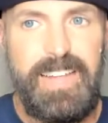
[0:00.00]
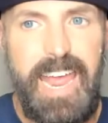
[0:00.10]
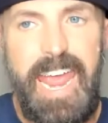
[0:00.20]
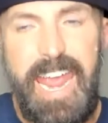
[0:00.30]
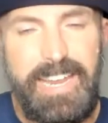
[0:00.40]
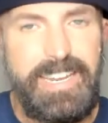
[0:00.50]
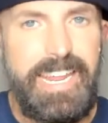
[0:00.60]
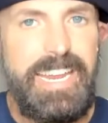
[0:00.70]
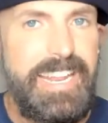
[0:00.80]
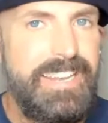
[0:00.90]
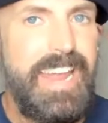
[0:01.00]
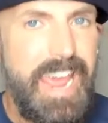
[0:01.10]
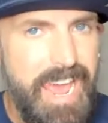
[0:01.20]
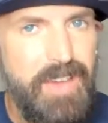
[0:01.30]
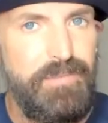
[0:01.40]
And he didn't
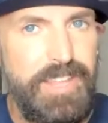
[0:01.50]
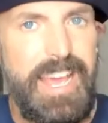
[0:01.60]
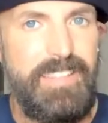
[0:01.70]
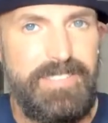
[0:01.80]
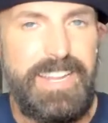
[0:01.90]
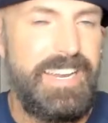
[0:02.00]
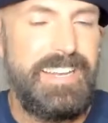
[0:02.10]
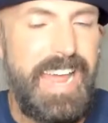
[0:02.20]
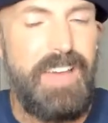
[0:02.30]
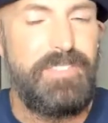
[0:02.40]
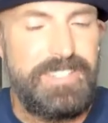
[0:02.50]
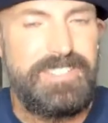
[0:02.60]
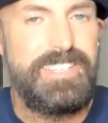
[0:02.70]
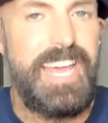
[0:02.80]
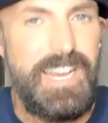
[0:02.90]
have the
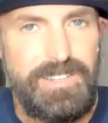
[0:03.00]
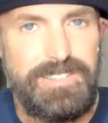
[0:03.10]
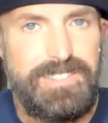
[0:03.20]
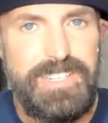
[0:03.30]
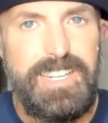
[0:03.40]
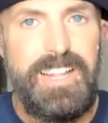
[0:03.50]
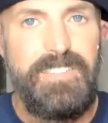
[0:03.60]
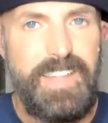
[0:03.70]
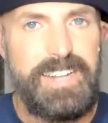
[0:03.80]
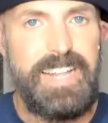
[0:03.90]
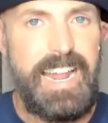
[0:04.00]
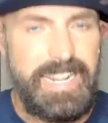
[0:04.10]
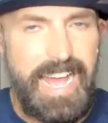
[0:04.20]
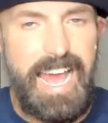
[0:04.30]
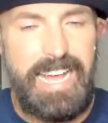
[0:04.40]
skills that a lot
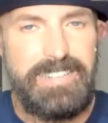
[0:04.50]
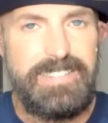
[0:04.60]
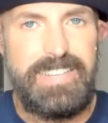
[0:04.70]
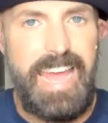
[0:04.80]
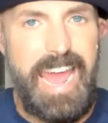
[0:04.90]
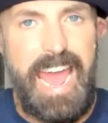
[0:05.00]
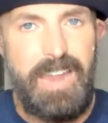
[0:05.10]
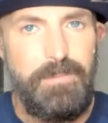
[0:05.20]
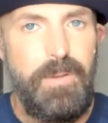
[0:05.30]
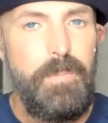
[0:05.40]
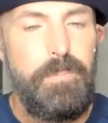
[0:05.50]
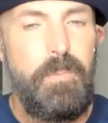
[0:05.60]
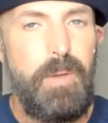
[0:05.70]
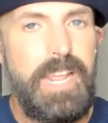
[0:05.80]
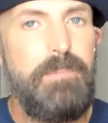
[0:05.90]
of guys had,
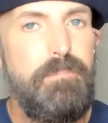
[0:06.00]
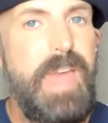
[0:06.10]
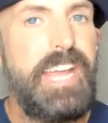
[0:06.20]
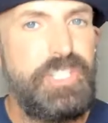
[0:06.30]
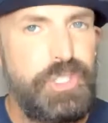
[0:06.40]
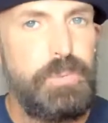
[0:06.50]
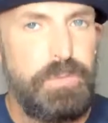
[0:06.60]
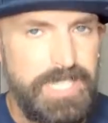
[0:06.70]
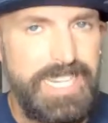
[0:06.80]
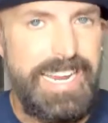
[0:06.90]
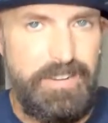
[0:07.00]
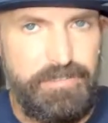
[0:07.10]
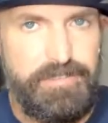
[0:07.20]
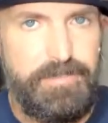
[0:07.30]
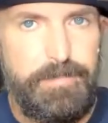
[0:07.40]
but he made you
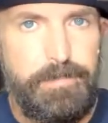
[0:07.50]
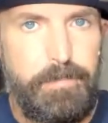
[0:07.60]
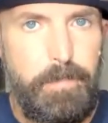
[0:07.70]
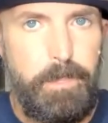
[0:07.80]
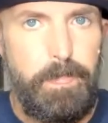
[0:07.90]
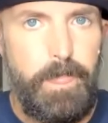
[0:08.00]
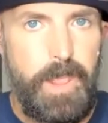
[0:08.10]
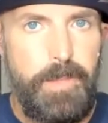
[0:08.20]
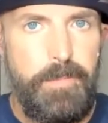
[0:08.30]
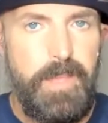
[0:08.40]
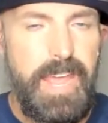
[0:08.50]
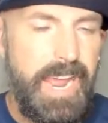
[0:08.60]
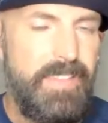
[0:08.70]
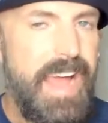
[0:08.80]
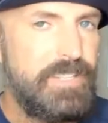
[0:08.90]
believe.
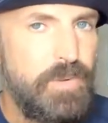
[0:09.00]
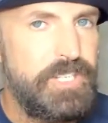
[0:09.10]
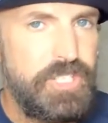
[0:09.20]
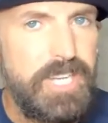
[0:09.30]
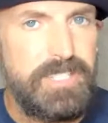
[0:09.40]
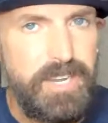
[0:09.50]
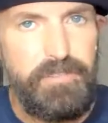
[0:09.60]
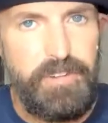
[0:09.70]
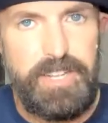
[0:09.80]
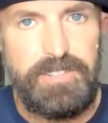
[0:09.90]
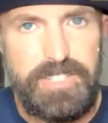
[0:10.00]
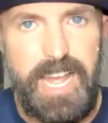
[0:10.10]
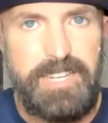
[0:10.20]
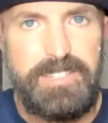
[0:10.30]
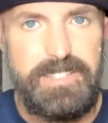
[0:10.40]
And that's what Justin Fields
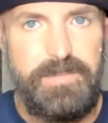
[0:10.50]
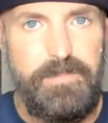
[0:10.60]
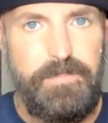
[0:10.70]
does.